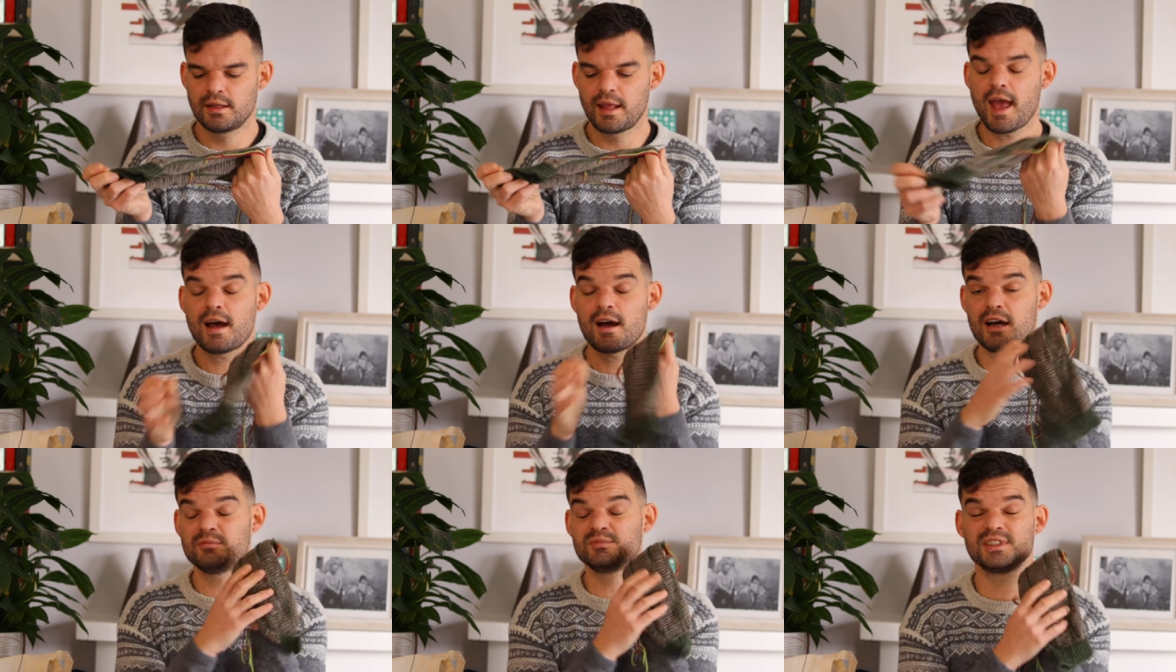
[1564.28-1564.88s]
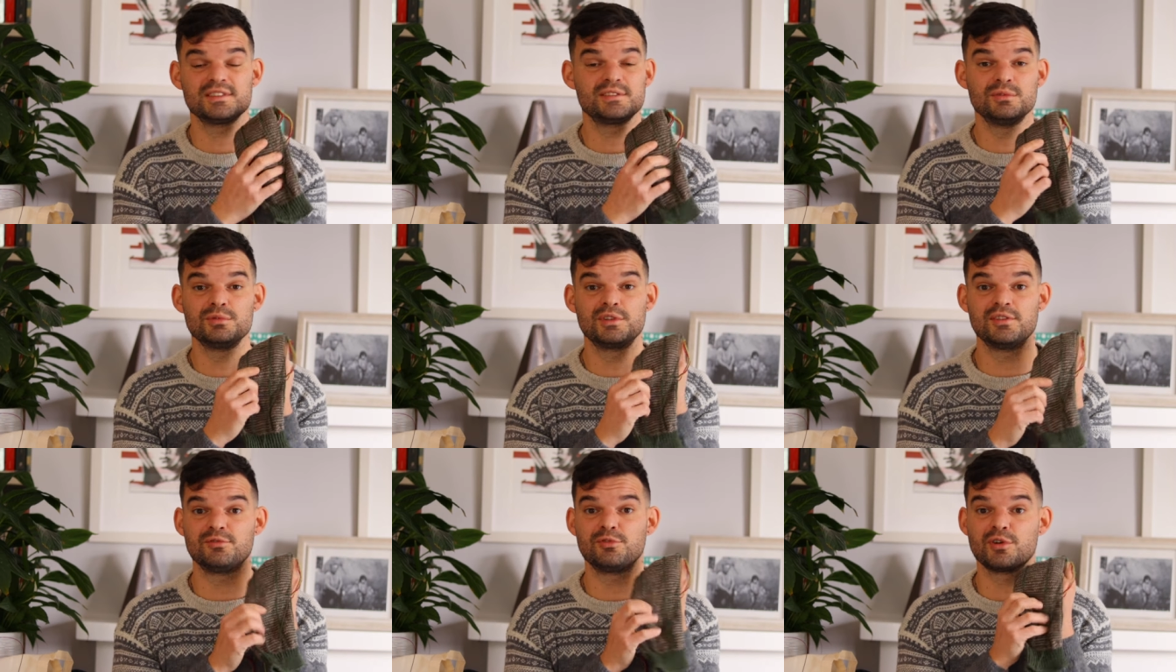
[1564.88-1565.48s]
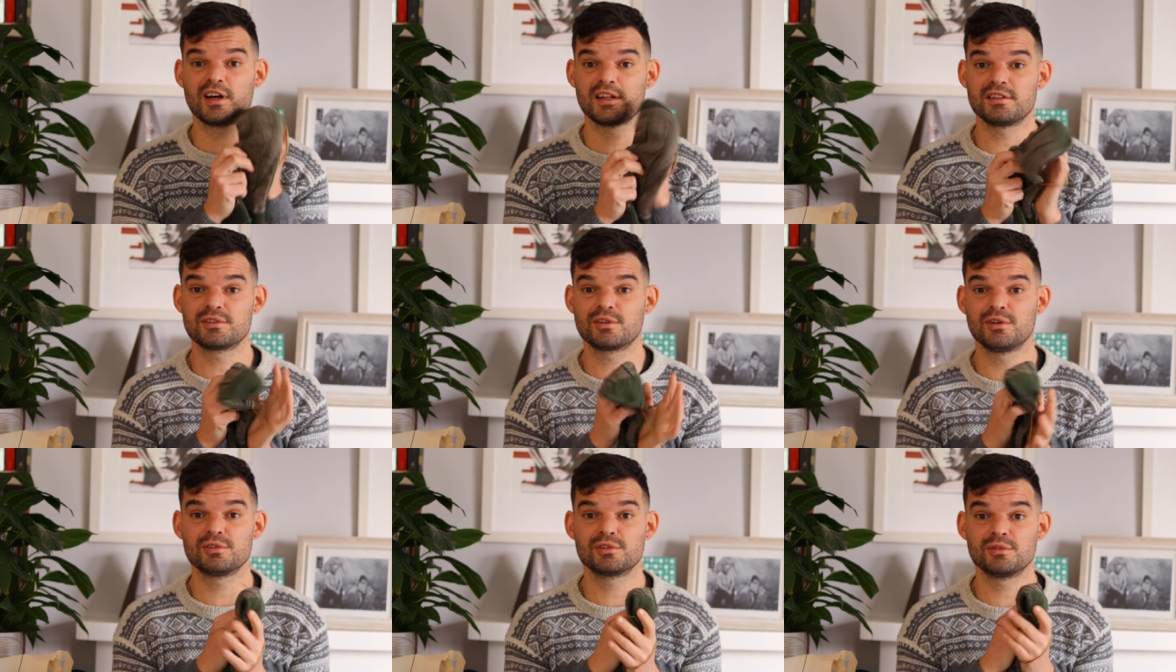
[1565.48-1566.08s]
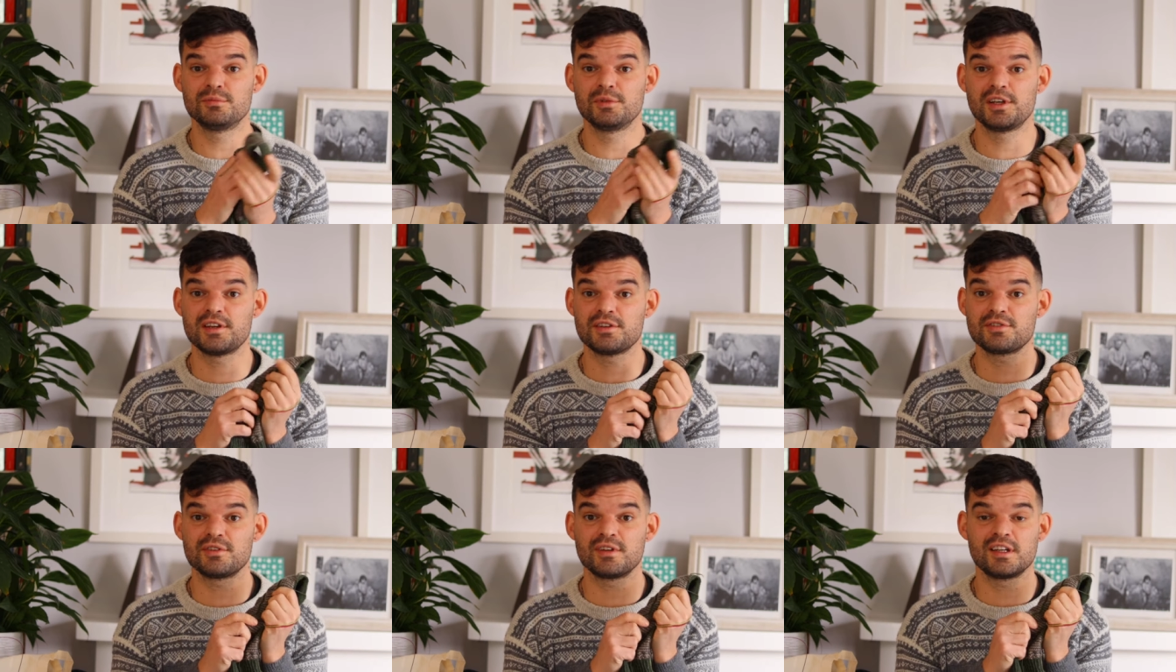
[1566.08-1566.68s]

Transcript: Yeah, I'm just looking for other color combination.